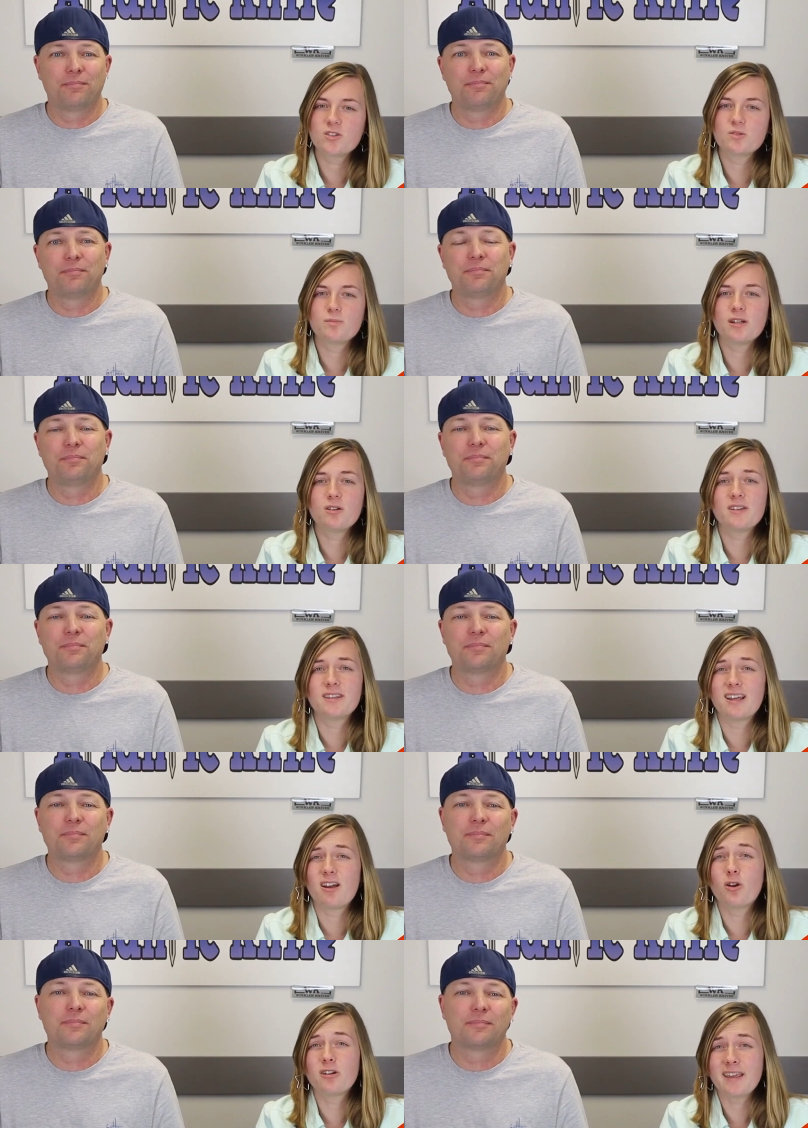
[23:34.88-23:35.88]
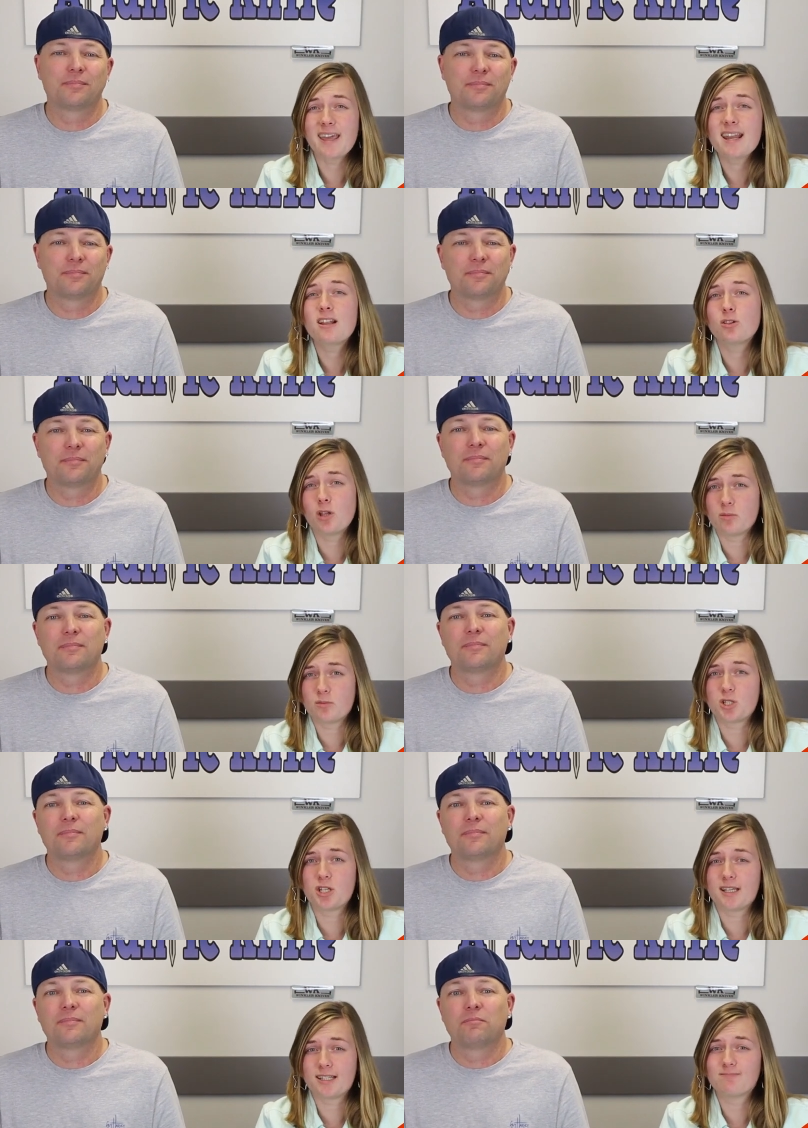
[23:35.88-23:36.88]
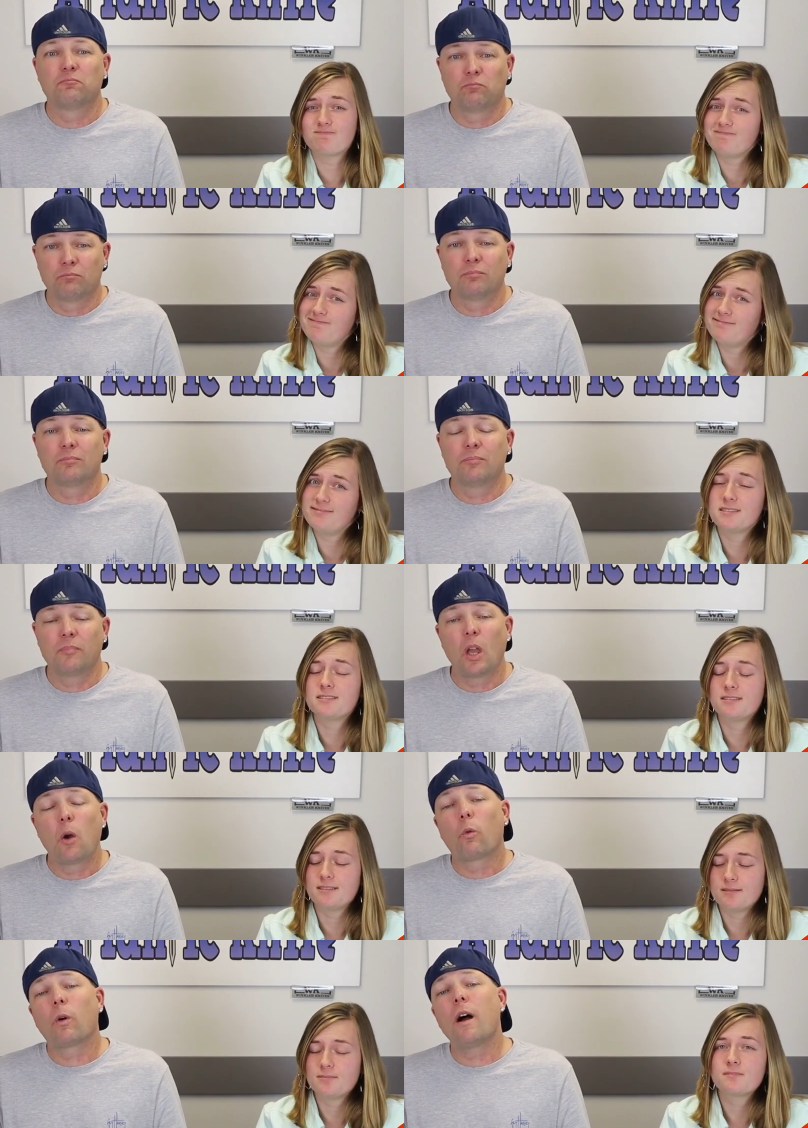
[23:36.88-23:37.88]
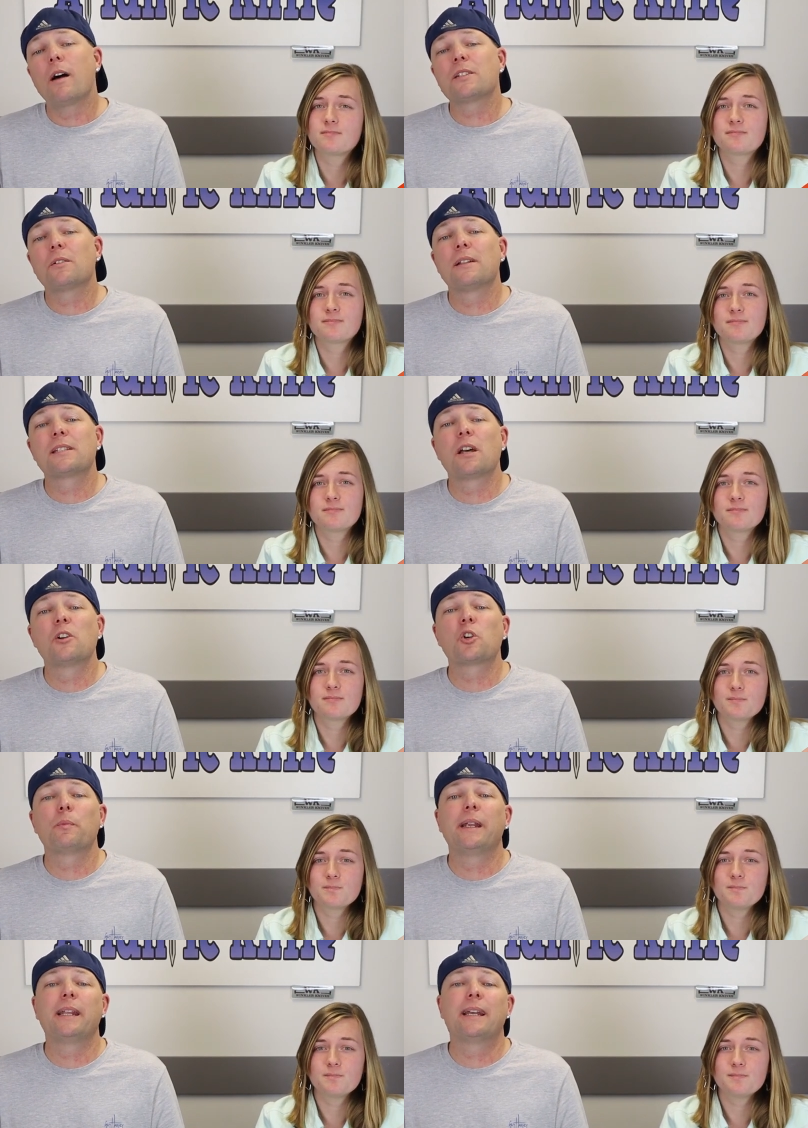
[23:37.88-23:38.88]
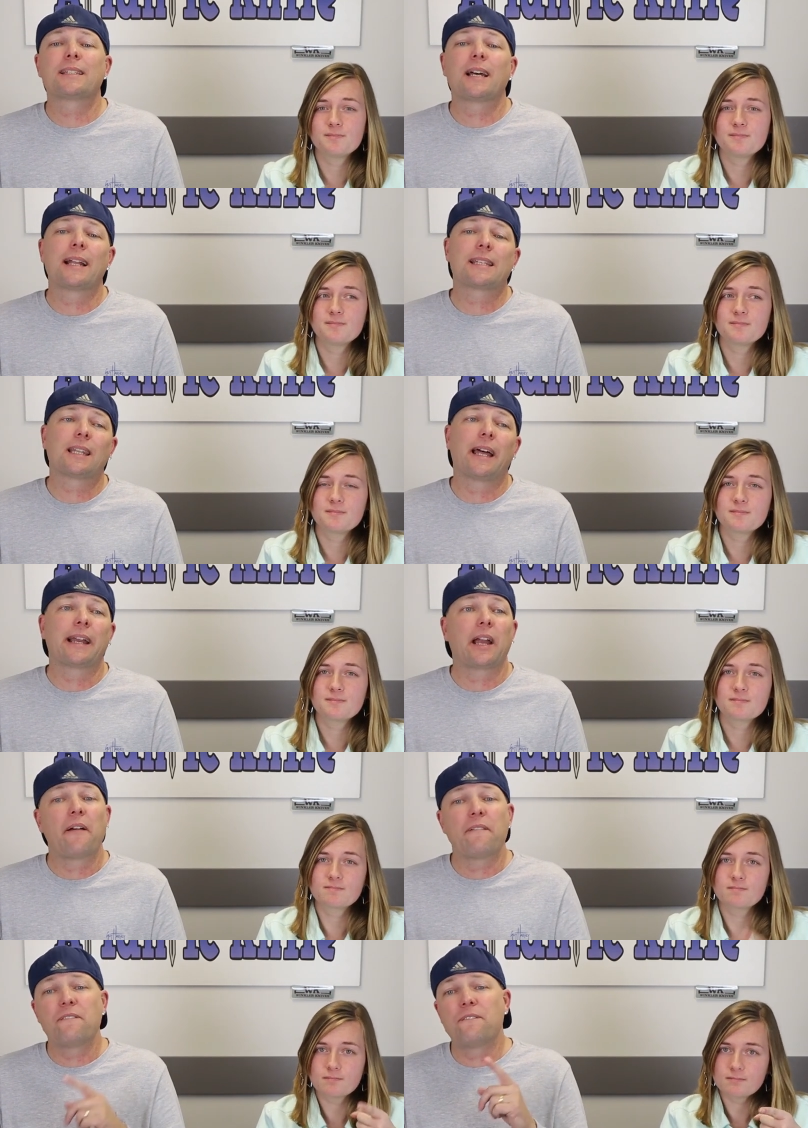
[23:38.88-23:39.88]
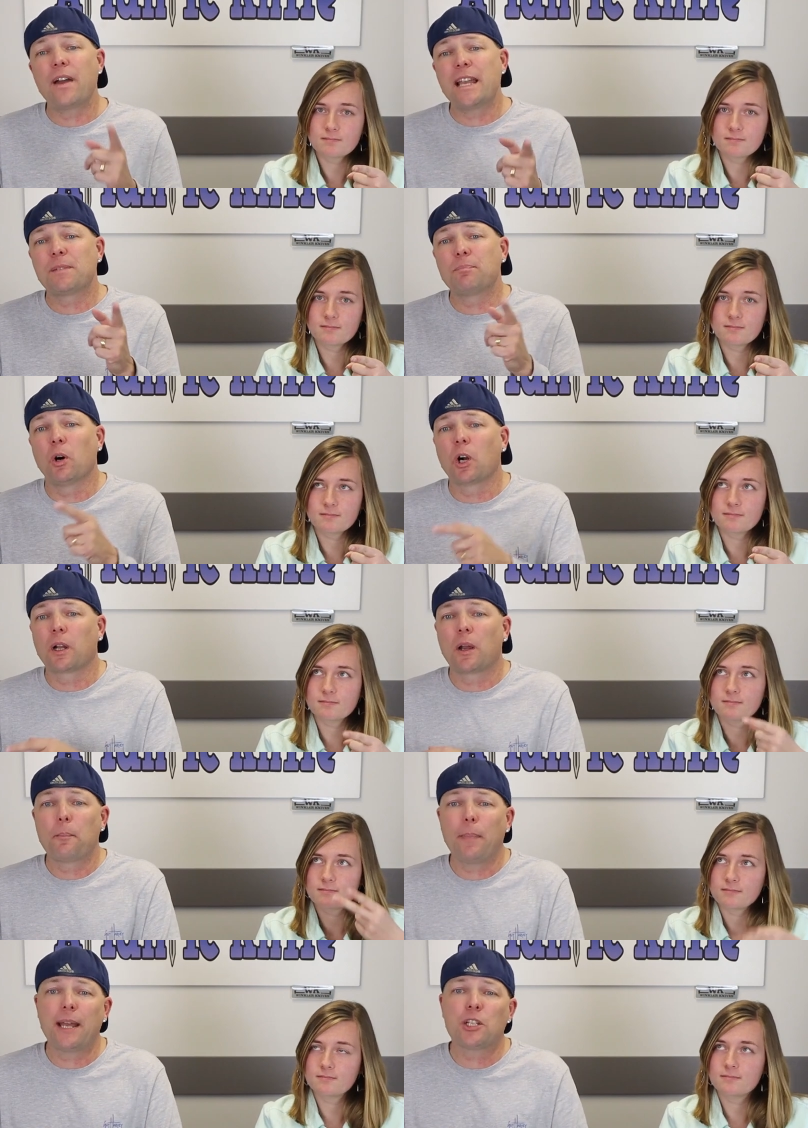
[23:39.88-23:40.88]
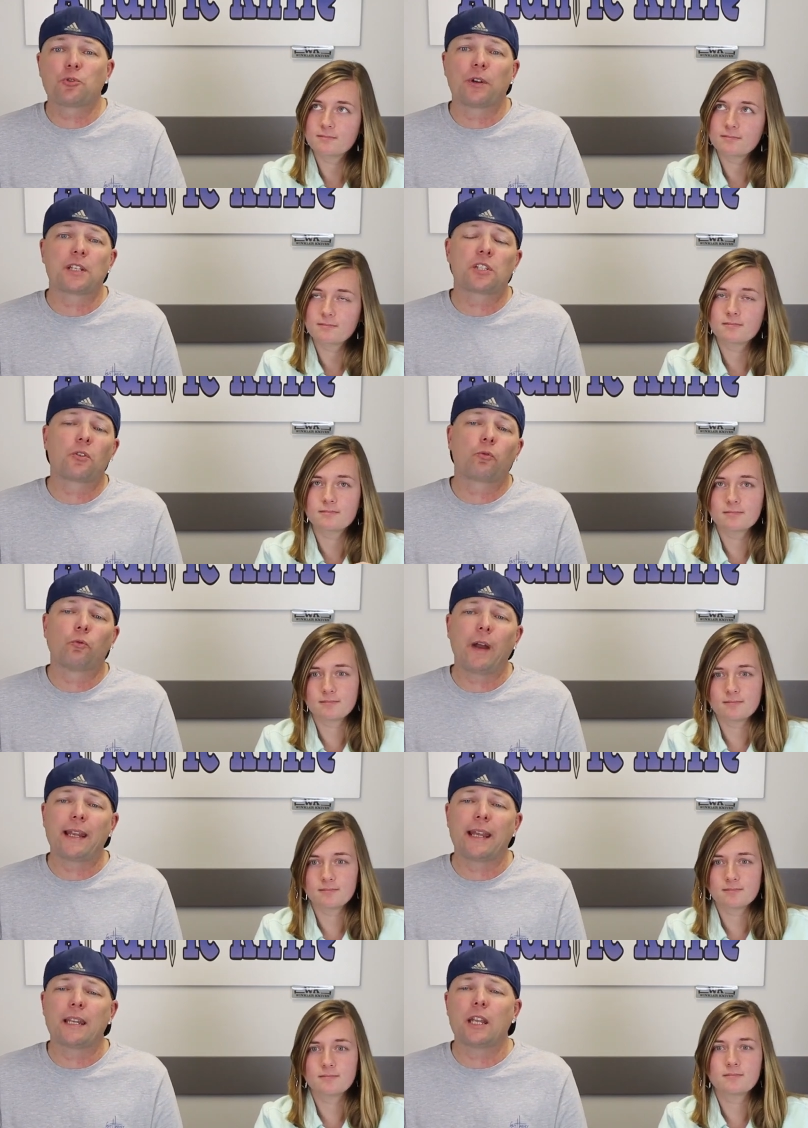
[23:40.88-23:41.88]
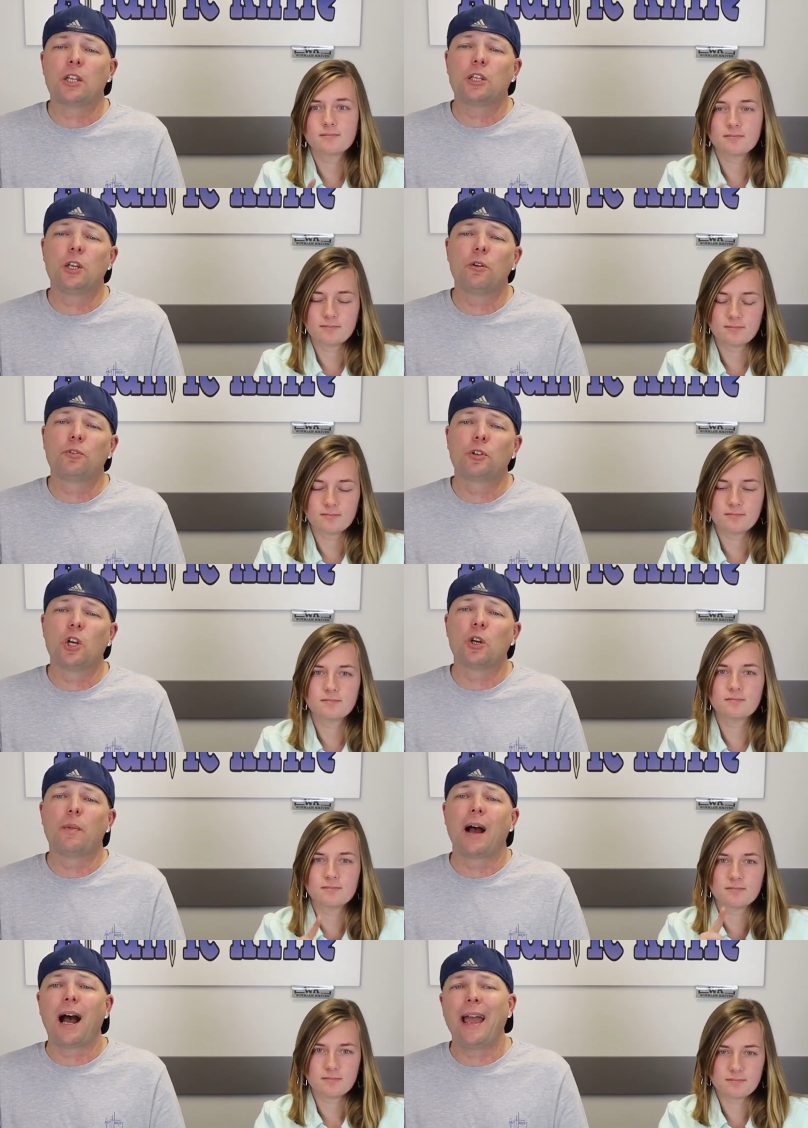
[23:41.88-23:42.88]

Speaker 1: odds are better than that arcade claw machine.
Speaker 2: Mm-hmm. We're also on social media sites like Facebook, Pinterest, Reddit, YouTube,